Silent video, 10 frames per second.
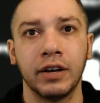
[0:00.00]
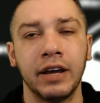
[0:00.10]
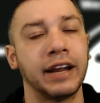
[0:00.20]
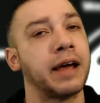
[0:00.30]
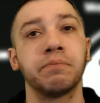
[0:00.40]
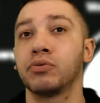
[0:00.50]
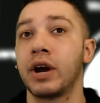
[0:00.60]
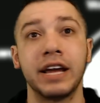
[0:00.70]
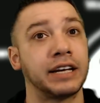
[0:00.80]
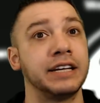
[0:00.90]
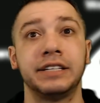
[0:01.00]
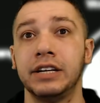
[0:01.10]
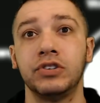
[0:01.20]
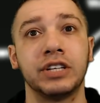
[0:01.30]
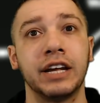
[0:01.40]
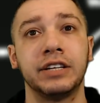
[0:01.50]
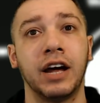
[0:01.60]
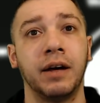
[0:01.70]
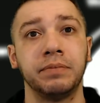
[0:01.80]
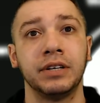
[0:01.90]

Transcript: And I pray it continues to get dumped.